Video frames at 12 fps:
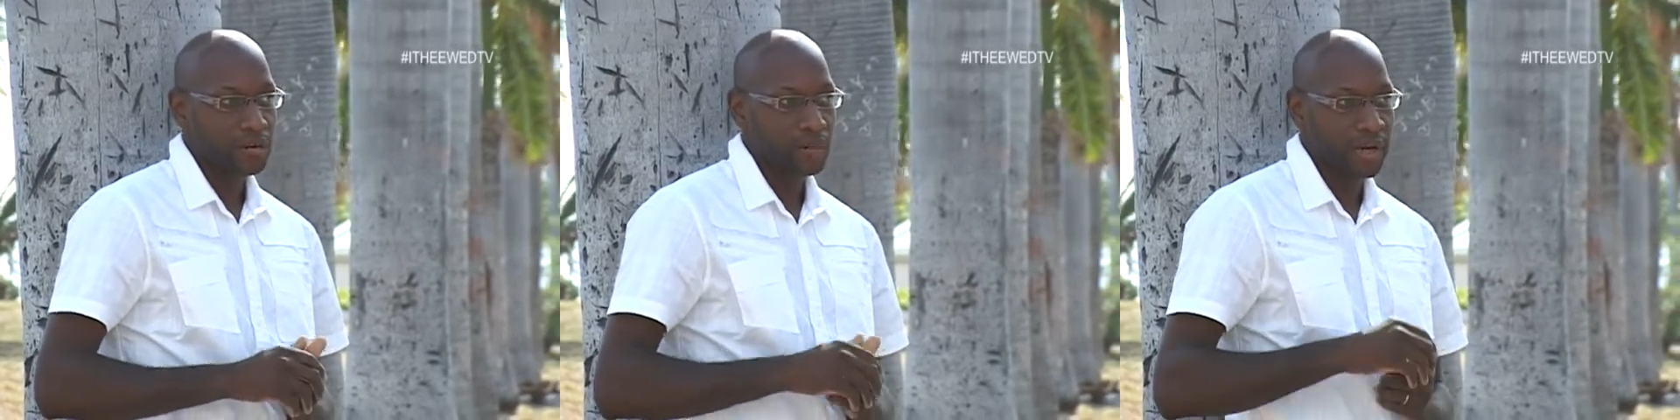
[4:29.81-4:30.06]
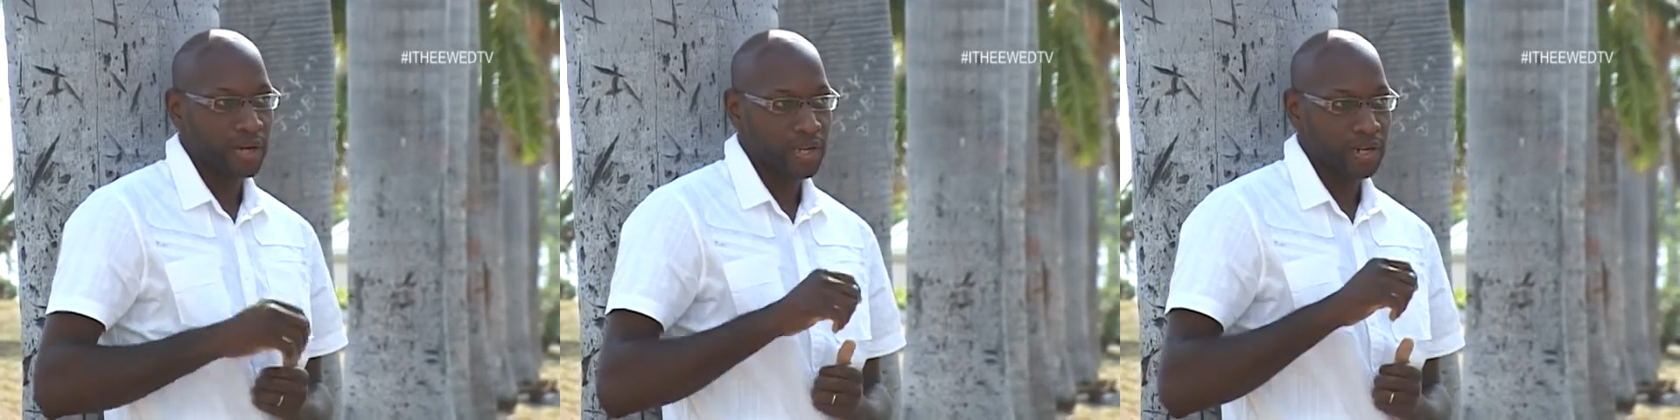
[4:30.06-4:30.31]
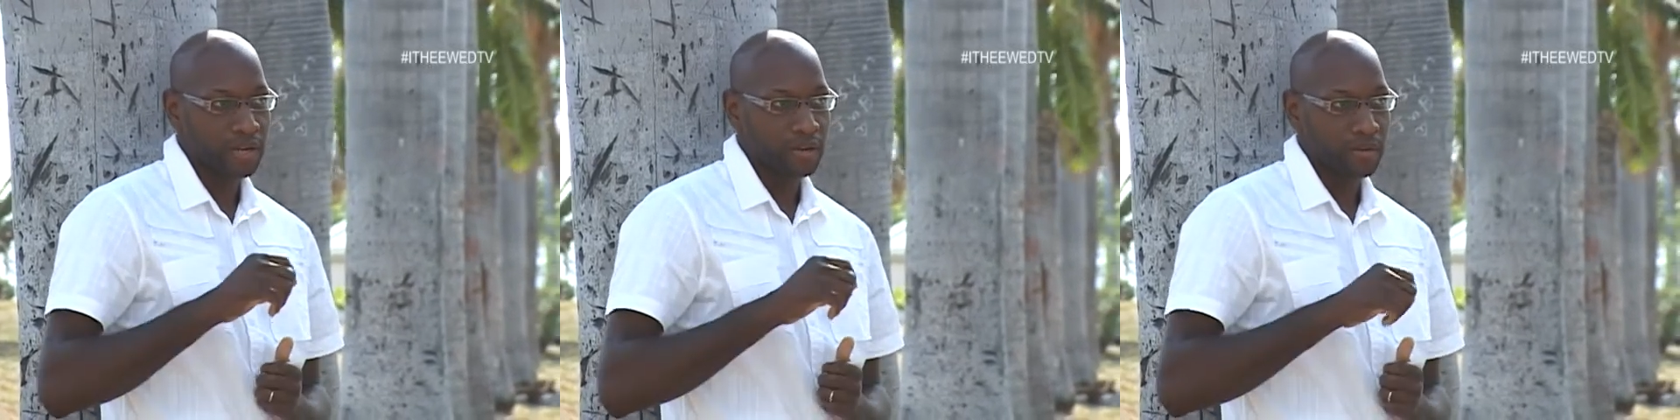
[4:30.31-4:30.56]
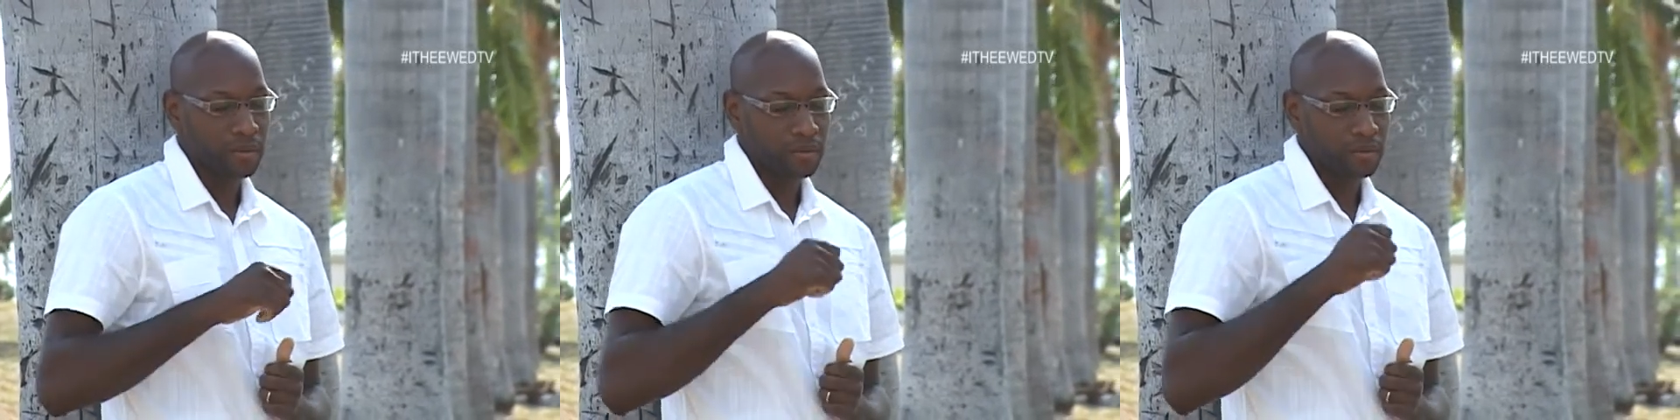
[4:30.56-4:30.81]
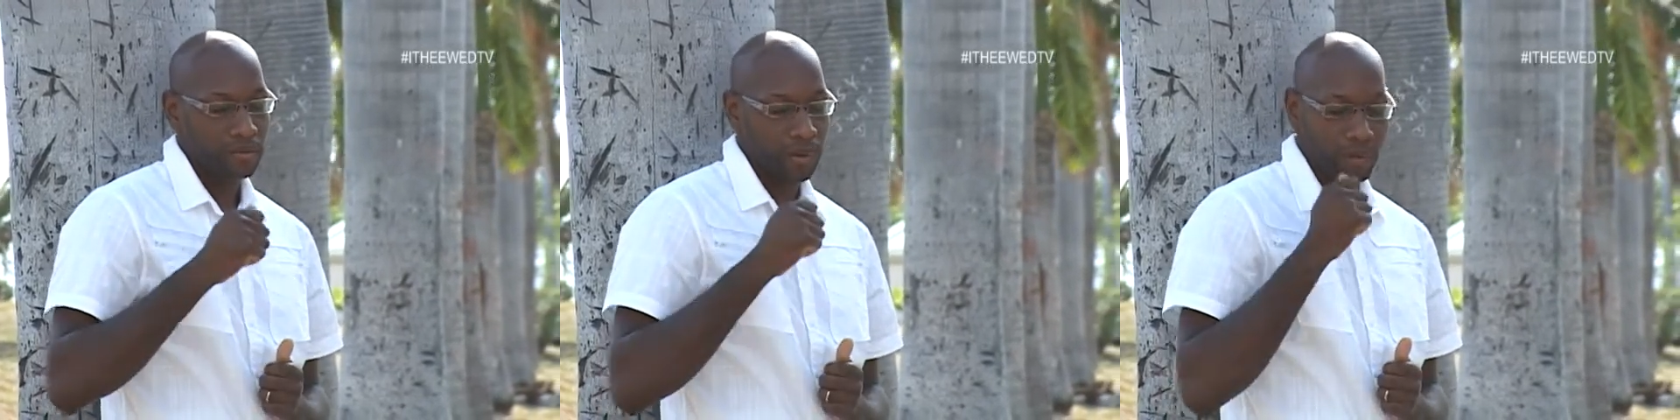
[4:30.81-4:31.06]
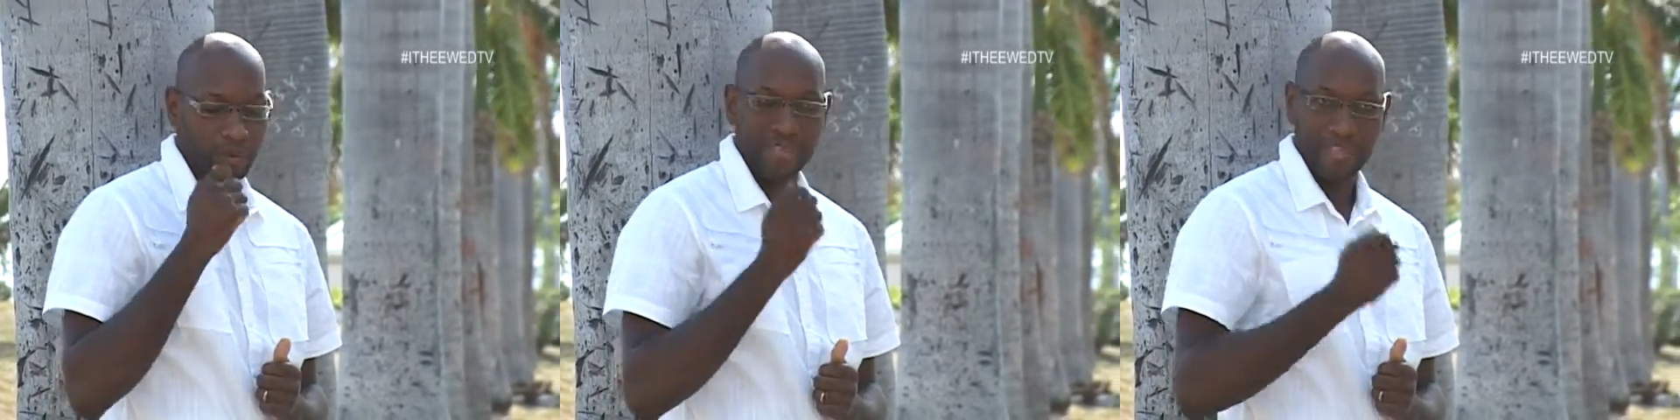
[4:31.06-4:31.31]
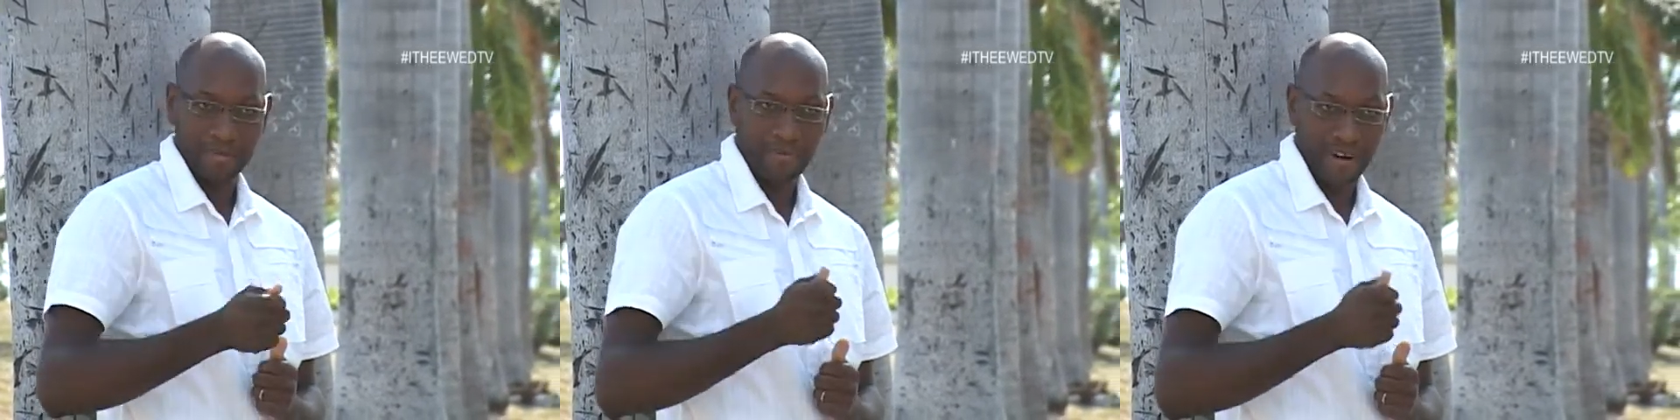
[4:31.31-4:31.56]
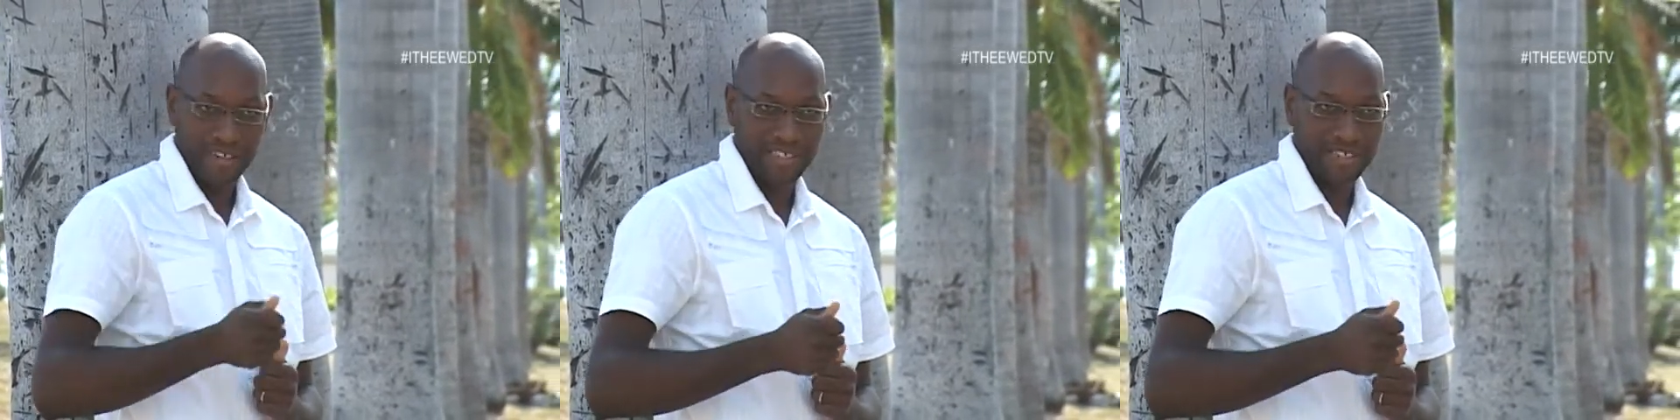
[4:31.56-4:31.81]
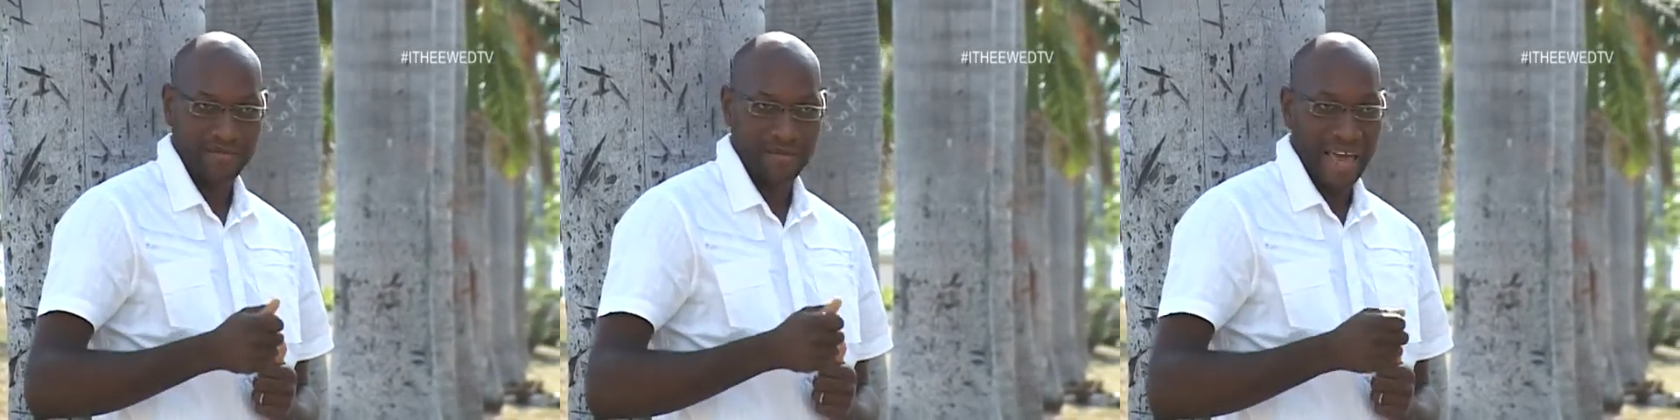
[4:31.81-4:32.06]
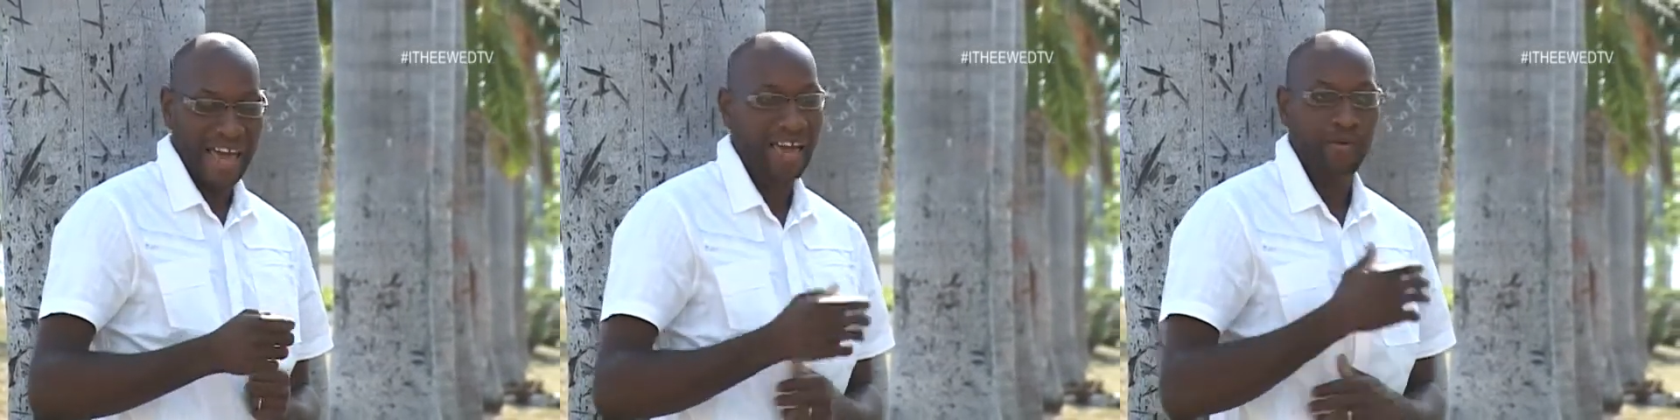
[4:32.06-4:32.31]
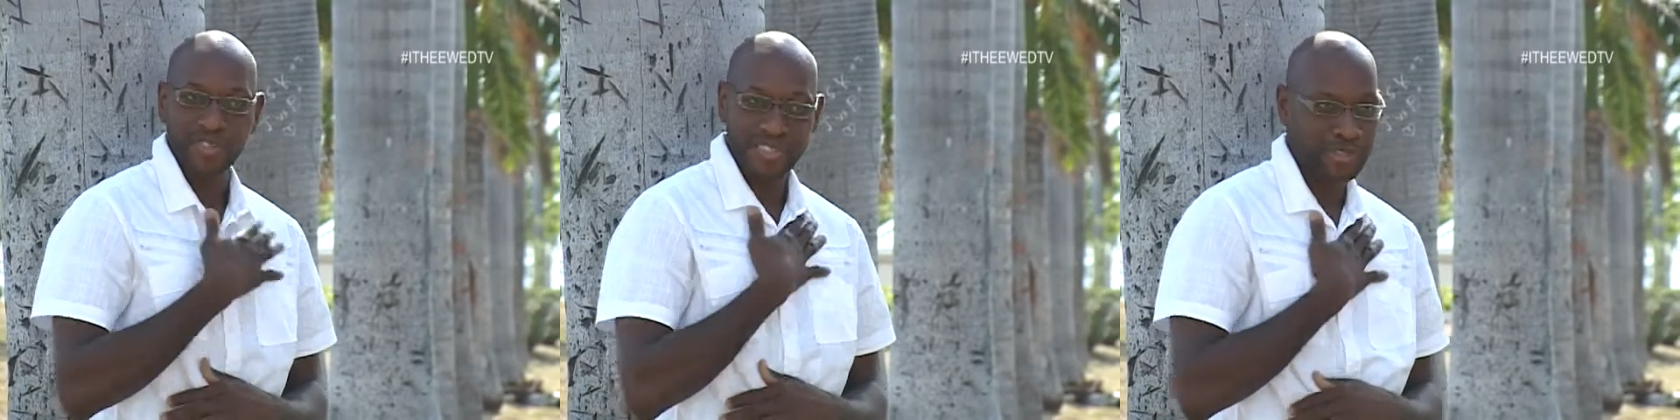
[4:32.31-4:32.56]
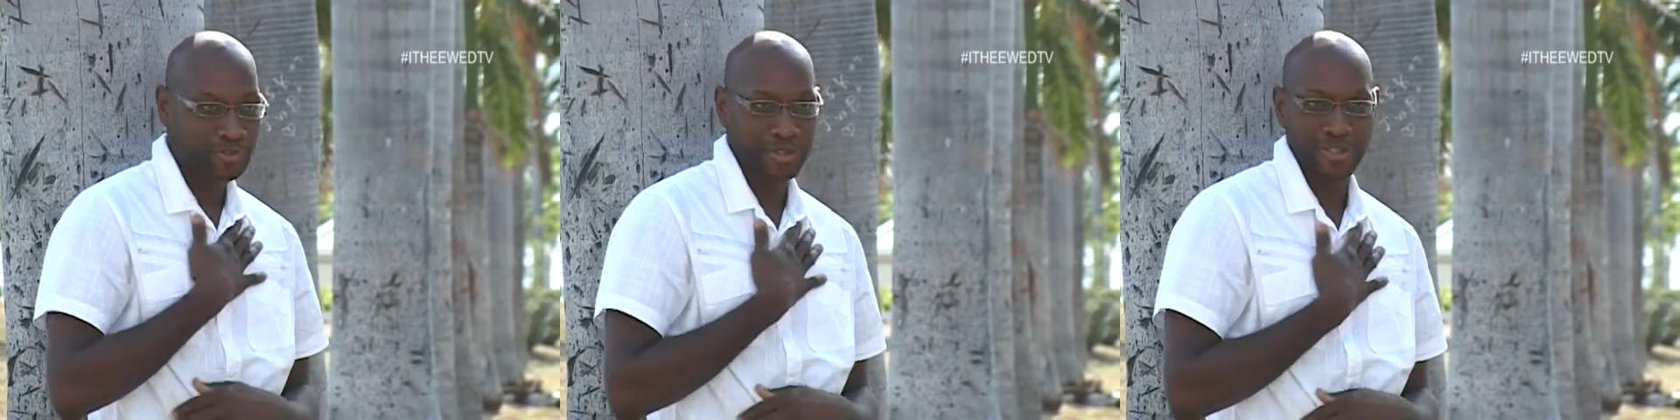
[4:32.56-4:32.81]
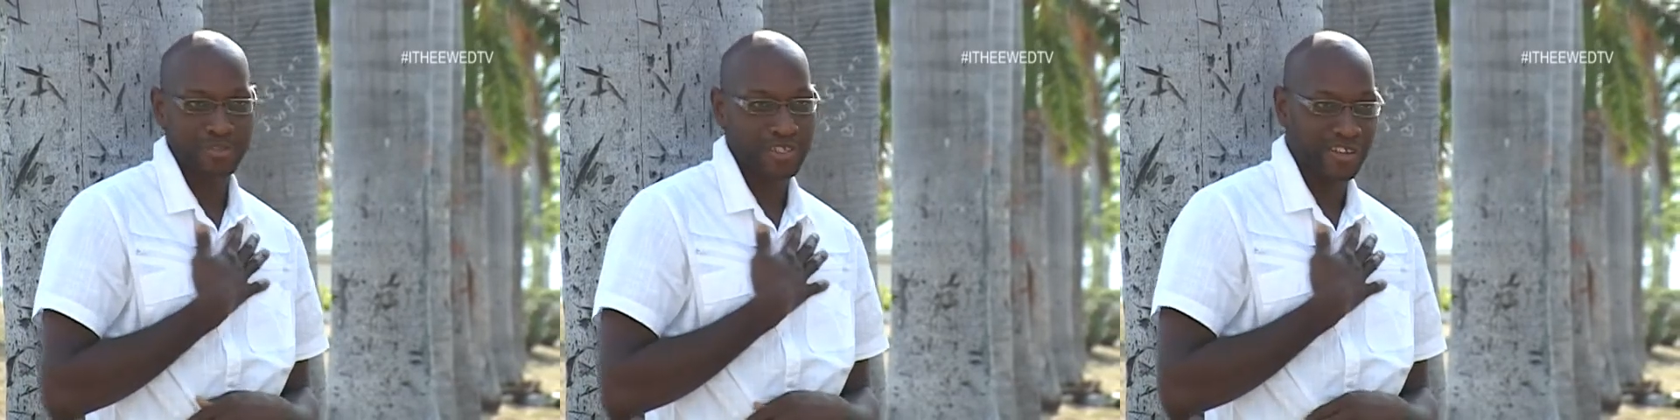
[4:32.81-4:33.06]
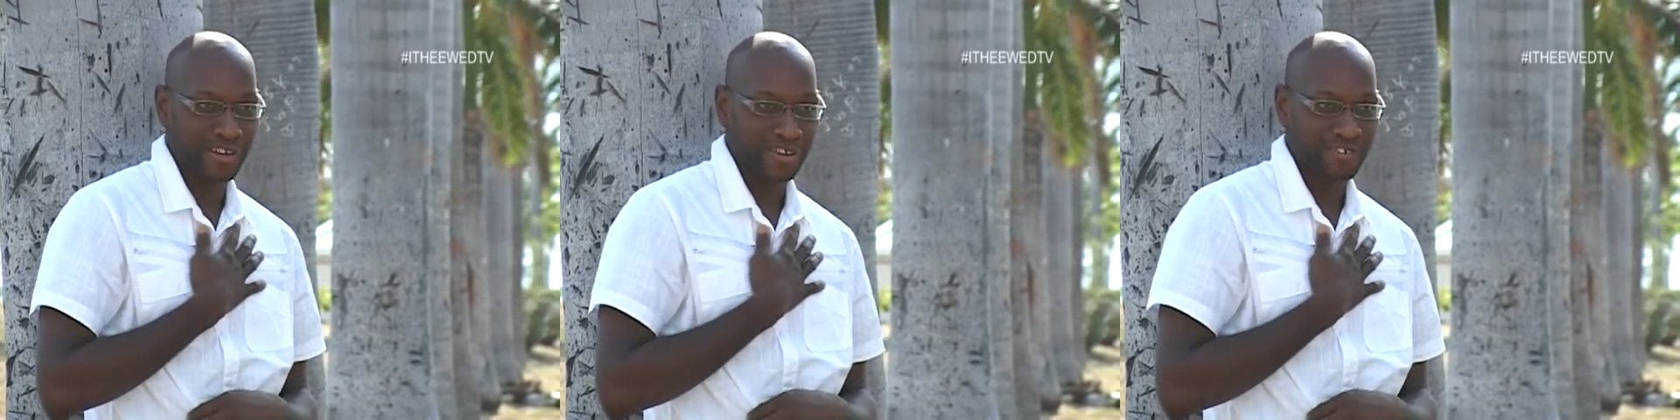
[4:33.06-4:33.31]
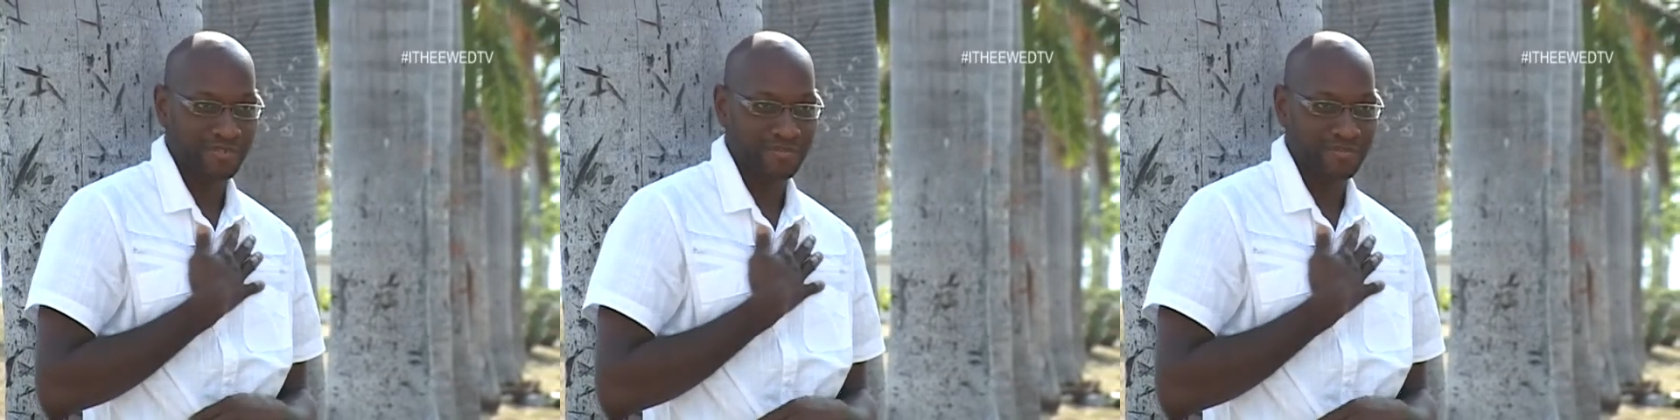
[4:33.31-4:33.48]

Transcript: when, when we met at the party, I wasn't supposed to be there.